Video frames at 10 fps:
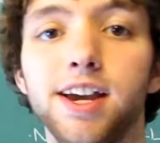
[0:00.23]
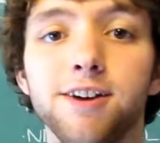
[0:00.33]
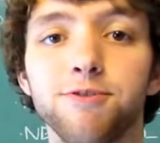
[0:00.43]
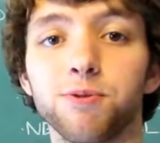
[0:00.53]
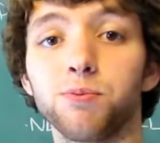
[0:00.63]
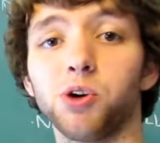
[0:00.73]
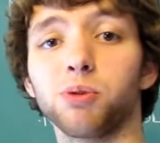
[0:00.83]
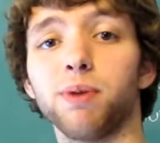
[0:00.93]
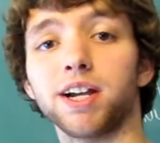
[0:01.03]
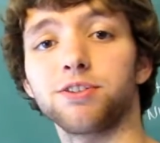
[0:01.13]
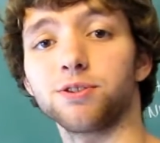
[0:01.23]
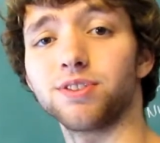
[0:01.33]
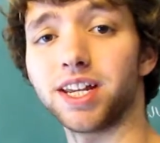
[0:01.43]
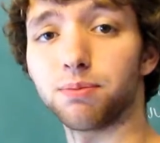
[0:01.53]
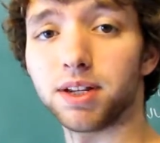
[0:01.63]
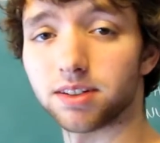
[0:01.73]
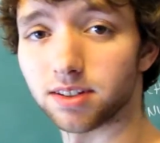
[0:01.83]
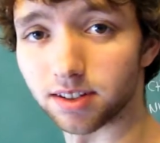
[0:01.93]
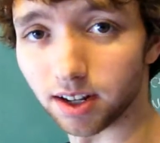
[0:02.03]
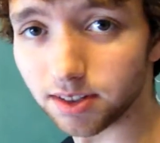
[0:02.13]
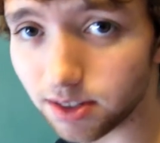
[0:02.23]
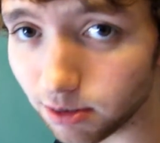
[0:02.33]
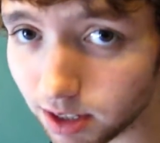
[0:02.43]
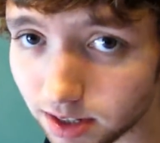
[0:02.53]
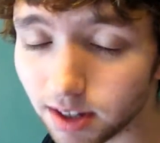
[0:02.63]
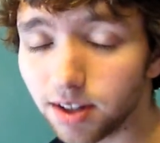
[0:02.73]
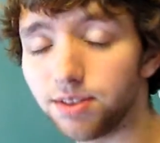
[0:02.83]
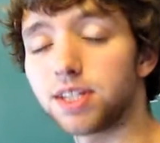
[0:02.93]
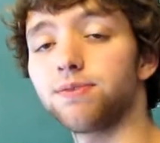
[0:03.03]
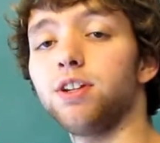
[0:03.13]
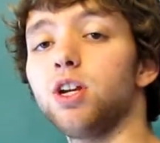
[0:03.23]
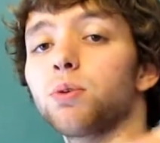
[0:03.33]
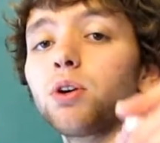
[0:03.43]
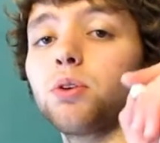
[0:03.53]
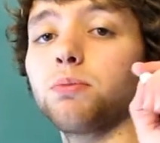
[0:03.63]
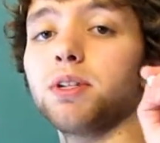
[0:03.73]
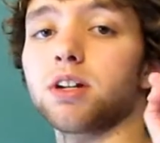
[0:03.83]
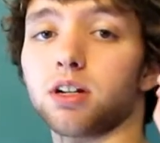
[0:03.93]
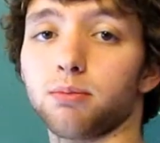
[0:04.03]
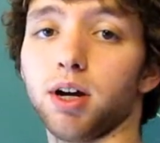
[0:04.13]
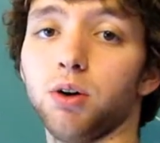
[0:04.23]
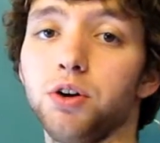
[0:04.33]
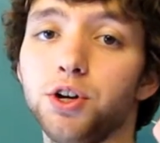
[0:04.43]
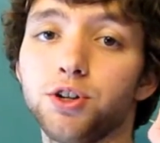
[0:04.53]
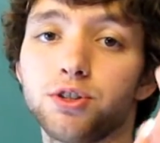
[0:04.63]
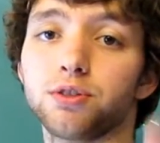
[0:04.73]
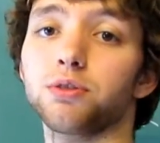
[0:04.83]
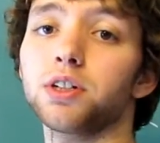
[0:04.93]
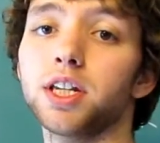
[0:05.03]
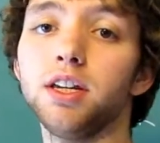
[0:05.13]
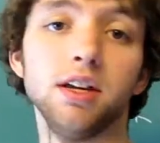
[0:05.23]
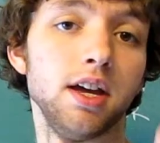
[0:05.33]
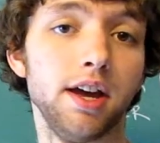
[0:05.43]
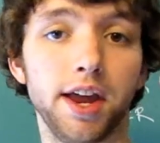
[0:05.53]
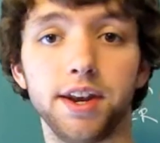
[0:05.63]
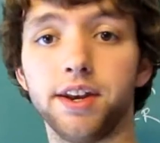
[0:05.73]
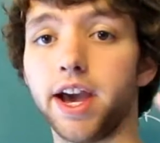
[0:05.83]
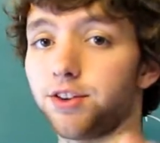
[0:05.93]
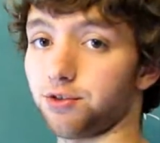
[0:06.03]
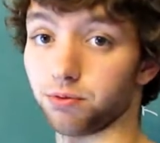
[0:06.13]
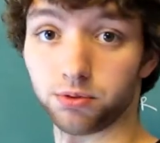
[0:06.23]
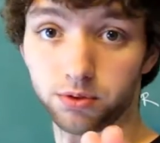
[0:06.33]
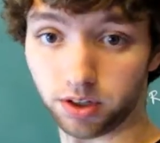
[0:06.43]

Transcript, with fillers: Hey everyone, welcome back to your database design series. This video we're going to be talking about surrogate and natural